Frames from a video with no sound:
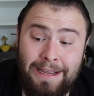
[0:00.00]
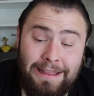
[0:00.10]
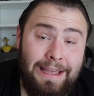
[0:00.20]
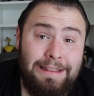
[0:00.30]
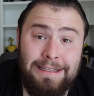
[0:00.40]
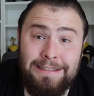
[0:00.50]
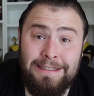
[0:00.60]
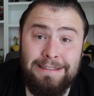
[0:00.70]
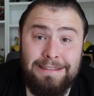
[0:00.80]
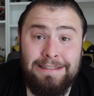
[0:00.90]
that this
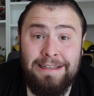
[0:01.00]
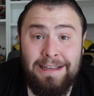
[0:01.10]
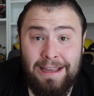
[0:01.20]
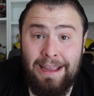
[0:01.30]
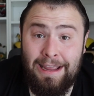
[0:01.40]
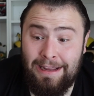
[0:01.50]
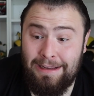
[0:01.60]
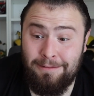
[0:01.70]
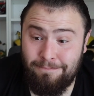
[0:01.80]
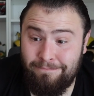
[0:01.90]
is a